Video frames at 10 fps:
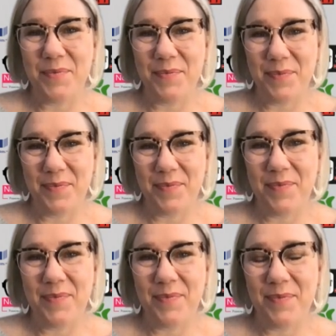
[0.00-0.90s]

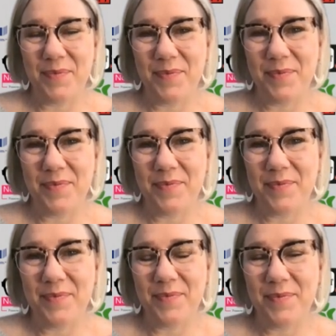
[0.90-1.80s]

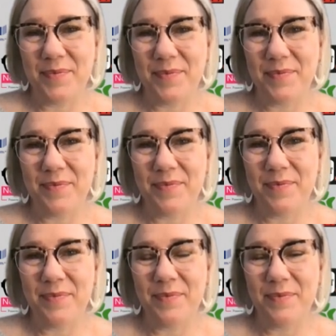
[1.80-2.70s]

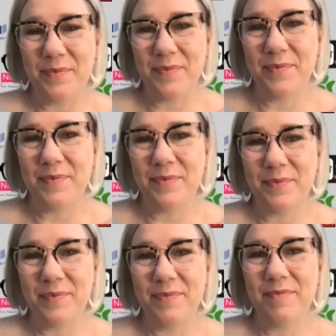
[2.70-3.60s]

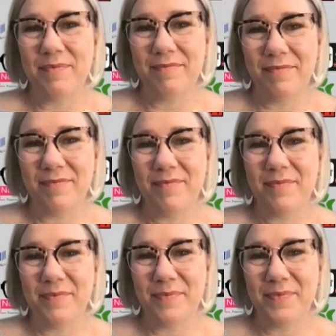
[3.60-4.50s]

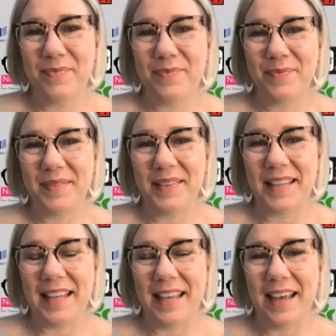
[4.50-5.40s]

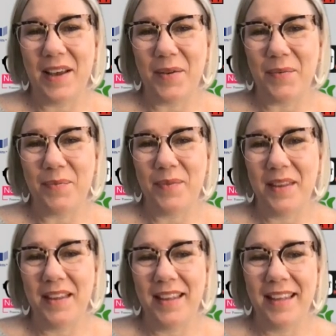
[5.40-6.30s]

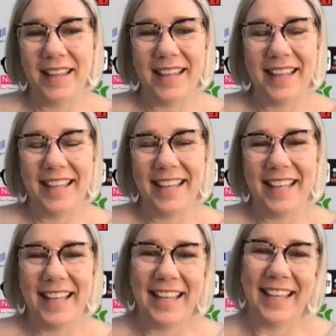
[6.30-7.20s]

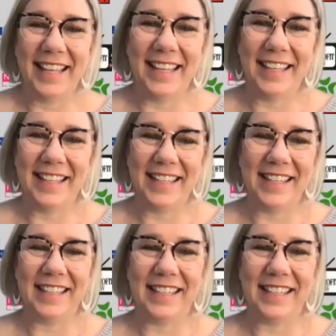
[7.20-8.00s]
(not speaking)